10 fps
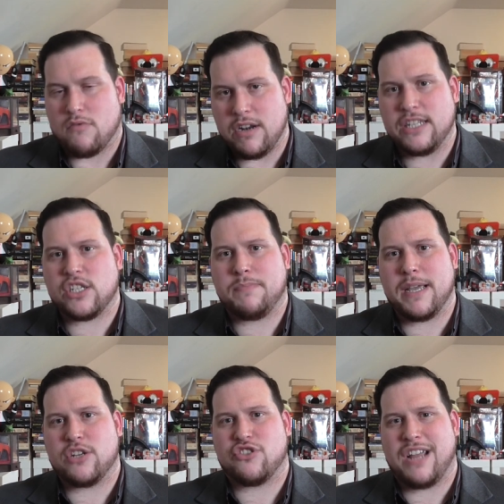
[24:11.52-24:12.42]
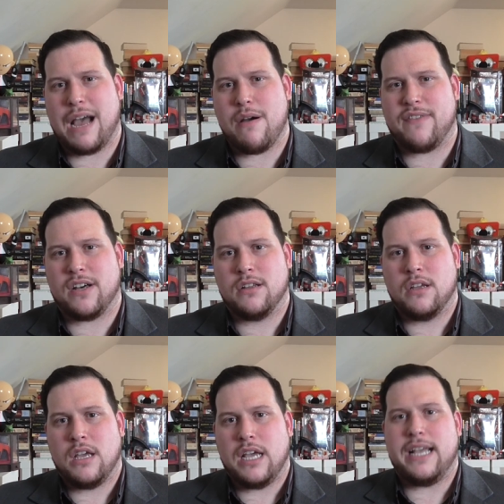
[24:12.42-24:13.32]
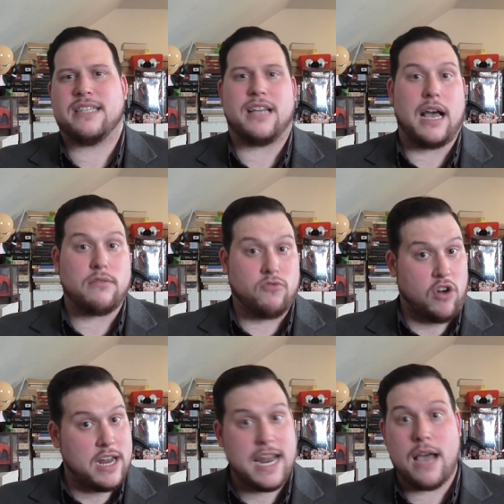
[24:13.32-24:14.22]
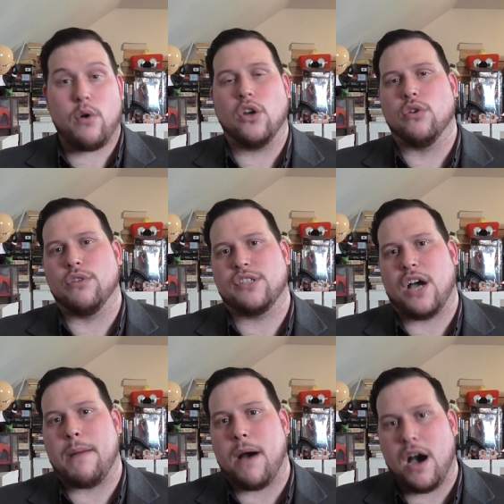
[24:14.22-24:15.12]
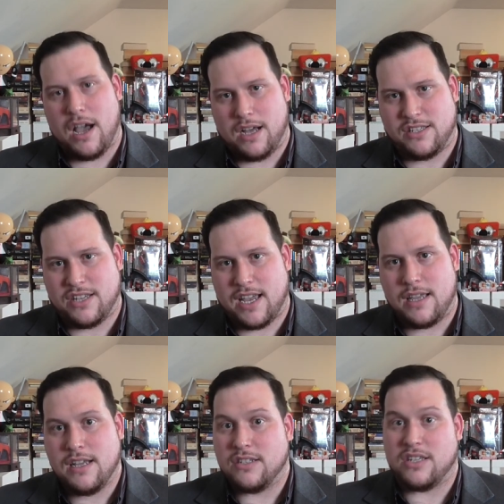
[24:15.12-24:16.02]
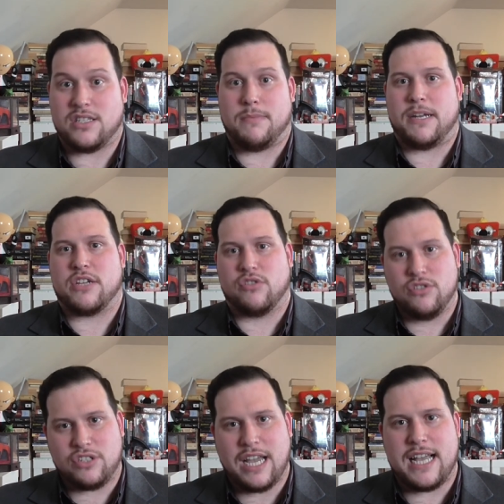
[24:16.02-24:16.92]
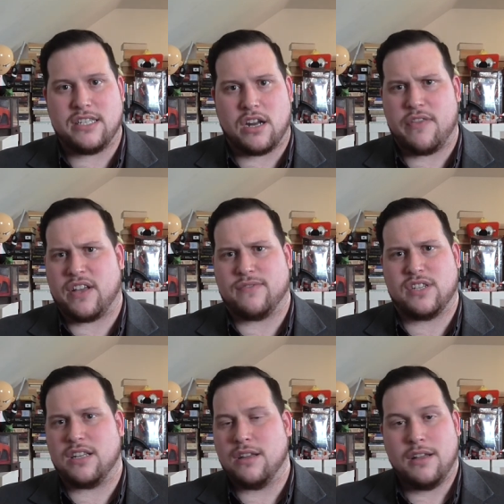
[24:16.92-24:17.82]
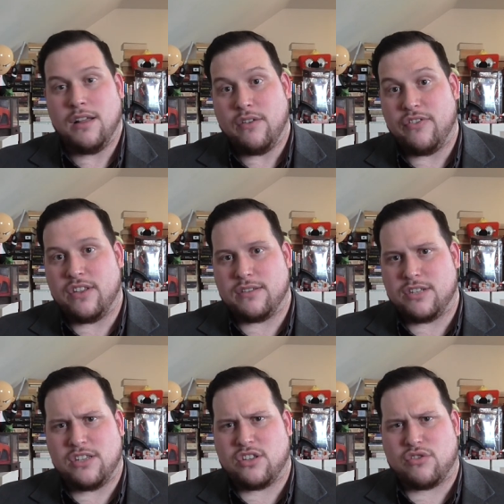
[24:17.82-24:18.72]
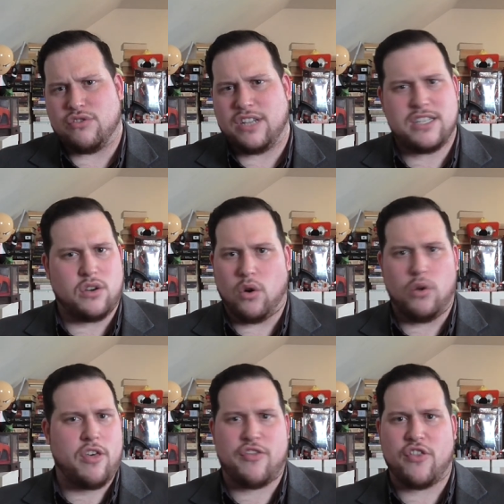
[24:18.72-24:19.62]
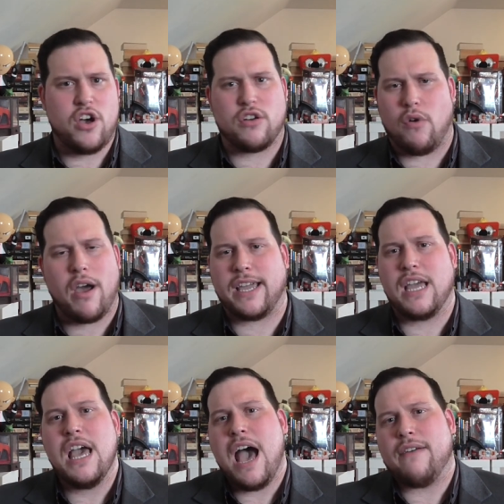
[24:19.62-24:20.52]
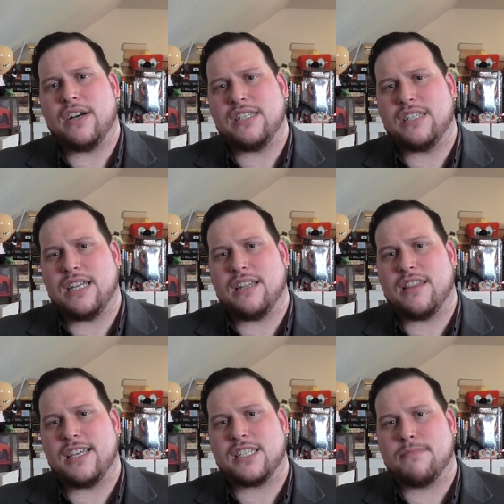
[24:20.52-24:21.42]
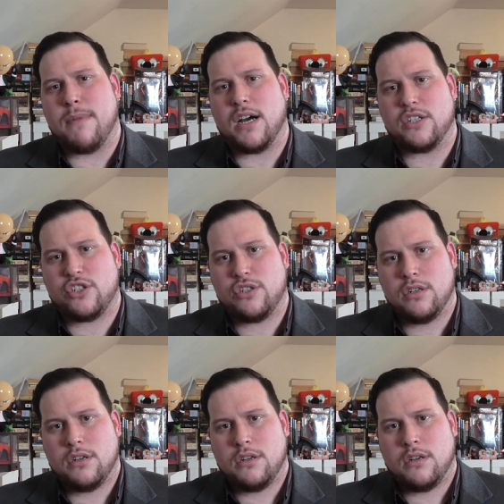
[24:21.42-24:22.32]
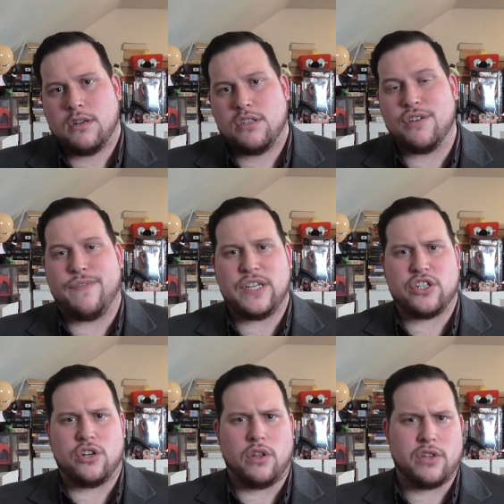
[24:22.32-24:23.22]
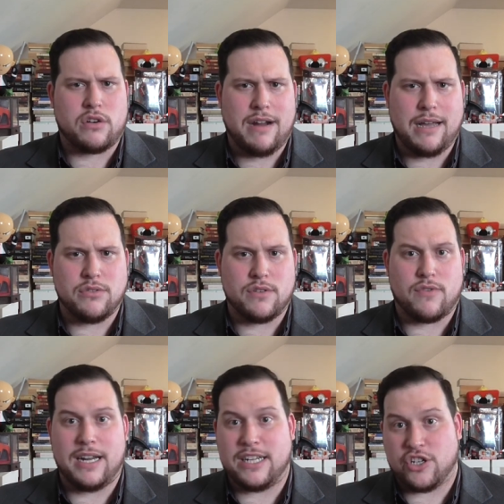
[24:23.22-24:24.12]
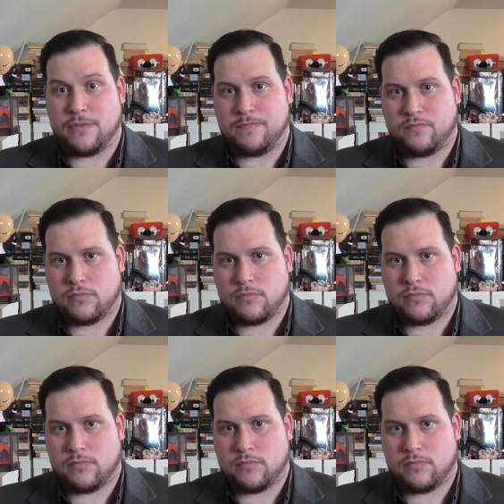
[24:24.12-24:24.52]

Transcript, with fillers: Religious bigotry, however, is at right now an all-time high, I'd say. Since the bloody Crusades, I don't think I've seen... The, since the Crusades or the Third Reich have I seen this much division on the grounds of religion.